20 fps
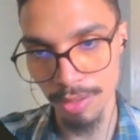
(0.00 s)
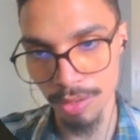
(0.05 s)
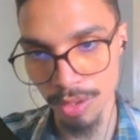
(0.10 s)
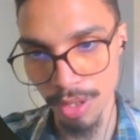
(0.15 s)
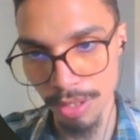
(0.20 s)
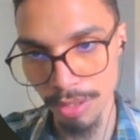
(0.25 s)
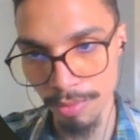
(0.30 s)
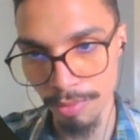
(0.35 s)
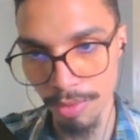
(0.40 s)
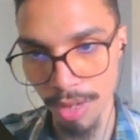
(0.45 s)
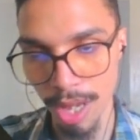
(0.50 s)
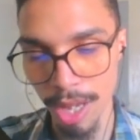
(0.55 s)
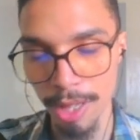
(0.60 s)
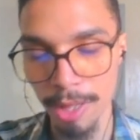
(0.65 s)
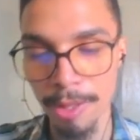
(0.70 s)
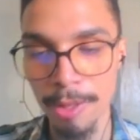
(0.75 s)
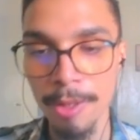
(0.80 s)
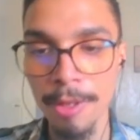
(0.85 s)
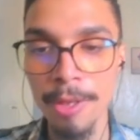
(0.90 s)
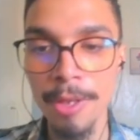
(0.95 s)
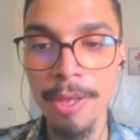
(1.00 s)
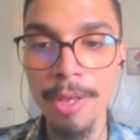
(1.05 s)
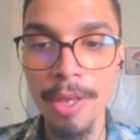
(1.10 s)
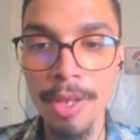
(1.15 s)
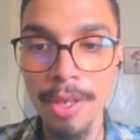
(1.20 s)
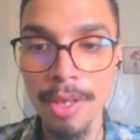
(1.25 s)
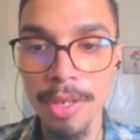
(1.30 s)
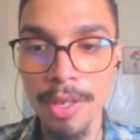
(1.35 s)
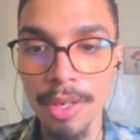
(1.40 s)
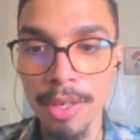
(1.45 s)
JSON file.
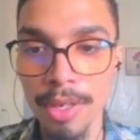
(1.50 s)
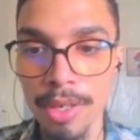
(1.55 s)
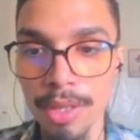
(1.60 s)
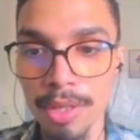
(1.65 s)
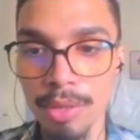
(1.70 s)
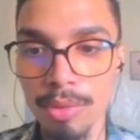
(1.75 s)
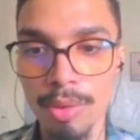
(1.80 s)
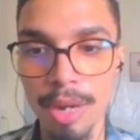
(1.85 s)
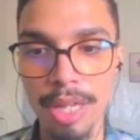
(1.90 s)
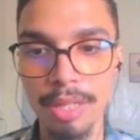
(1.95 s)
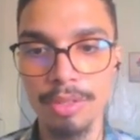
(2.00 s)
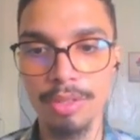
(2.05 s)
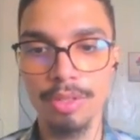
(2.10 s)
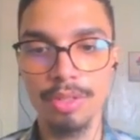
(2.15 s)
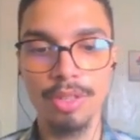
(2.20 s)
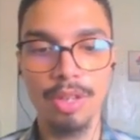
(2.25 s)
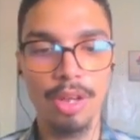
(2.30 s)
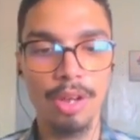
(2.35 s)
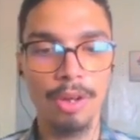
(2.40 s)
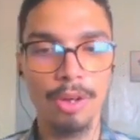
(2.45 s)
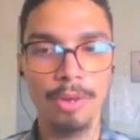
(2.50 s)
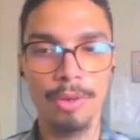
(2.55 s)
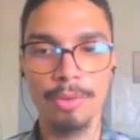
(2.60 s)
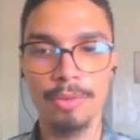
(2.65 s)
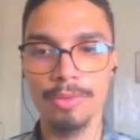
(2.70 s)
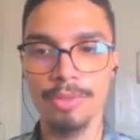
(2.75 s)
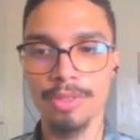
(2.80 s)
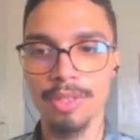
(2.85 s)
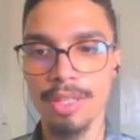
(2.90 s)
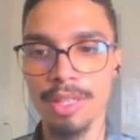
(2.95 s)
Great,
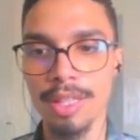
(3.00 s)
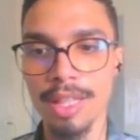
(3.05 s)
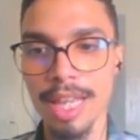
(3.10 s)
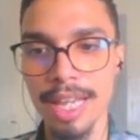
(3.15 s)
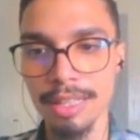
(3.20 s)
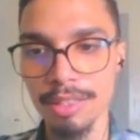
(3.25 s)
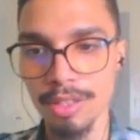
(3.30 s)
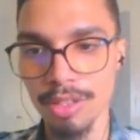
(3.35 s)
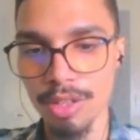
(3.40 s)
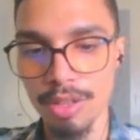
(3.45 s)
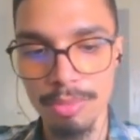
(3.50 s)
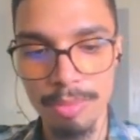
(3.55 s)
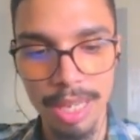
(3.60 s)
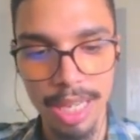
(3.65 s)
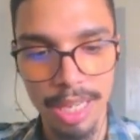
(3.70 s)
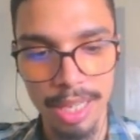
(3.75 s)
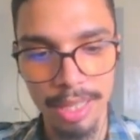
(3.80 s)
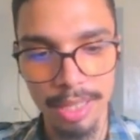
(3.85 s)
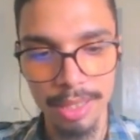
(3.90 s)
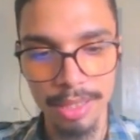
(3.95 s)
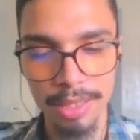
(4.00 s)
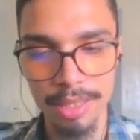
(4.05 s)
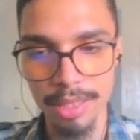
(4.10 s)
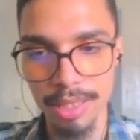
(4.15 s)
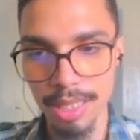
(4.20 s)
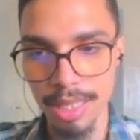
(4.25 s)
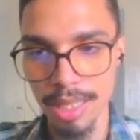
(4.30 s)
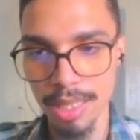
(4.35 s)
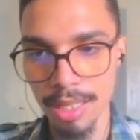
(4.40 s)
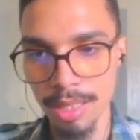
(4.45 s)
so the next command,
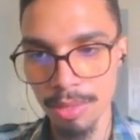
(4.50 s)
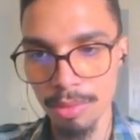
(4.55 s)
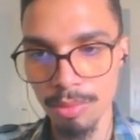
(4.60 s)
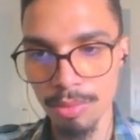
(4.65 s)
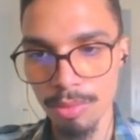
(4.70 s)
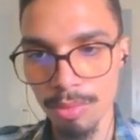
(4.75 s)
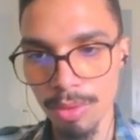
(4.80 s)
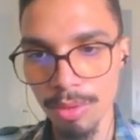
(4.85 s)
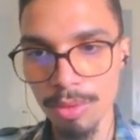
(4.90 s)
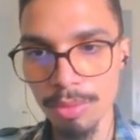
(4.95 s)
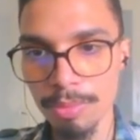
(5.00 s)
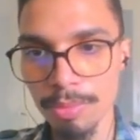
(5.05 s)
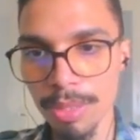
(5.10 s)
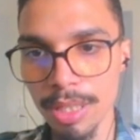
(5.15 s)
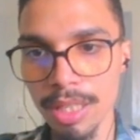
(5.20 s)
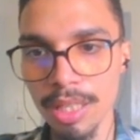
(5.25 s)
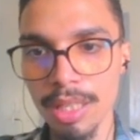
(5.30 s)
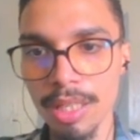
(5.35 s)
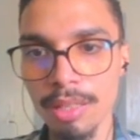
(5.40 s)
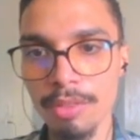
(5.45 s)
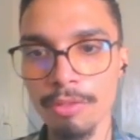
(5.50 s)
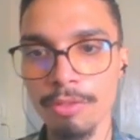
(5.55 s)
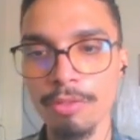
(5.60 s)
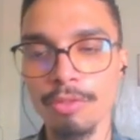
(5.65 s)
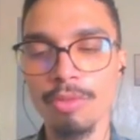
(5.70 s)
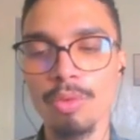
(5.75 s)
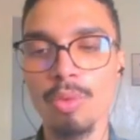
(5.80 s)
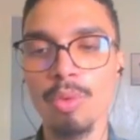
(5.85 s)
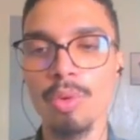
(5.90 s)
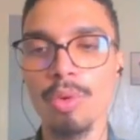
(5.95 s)
it will be
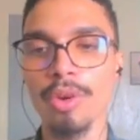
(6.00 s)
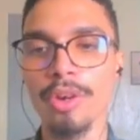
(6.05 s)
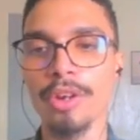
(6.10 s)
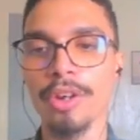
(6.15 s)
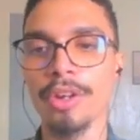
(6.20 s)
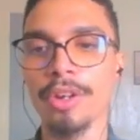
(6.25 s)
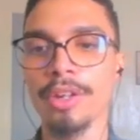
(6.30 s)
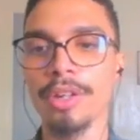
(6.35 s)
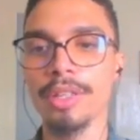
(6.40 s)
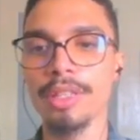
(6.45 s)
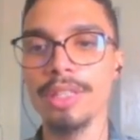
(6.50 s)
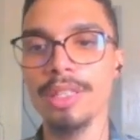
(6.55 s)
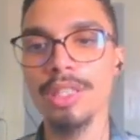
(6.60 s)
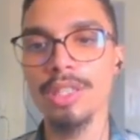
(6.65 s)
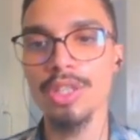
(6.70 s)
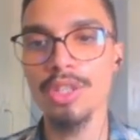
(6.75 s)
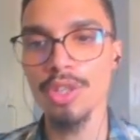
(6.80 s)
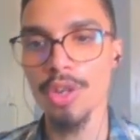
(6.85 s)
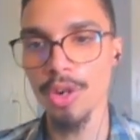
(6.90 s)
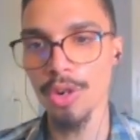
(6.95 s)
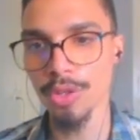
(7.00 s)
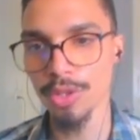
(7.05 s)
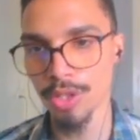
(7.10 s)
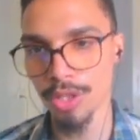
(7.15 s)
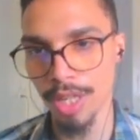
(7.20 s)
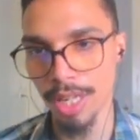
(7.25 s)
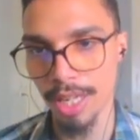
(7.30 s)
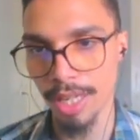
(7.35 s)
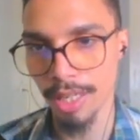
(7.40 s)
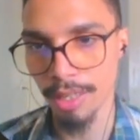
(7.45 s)
for
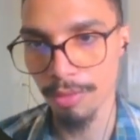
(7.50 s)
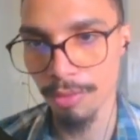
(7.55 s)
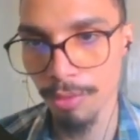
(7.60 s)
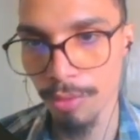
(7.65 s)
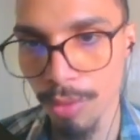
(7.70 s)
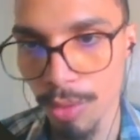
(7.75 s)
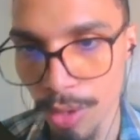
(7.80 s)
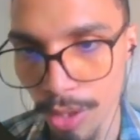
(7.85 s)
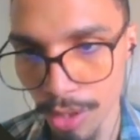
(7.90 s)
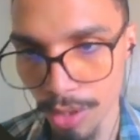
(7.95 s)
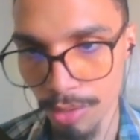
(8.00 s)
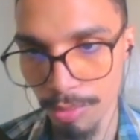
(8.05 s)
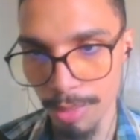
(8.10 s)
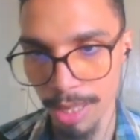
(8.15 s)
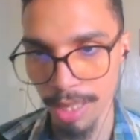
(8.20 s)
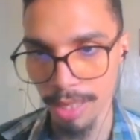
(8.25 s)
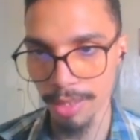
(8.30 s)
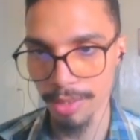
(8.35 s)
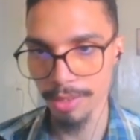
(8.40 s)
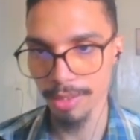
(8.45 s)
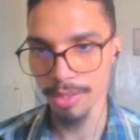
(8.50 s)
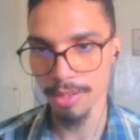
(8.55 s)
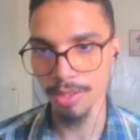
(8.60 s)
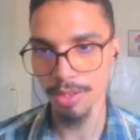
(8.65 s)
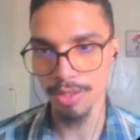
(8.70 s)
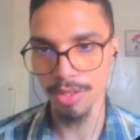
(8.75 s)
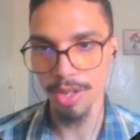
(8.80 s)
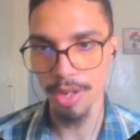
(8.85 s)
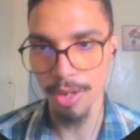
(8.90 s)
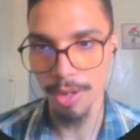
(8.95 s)
searching for a command.
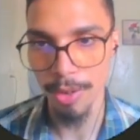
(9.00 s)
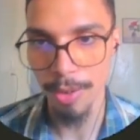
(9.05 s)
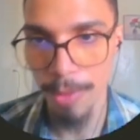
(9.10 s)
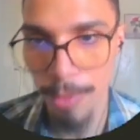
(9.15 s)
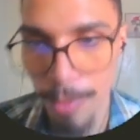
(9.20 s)
So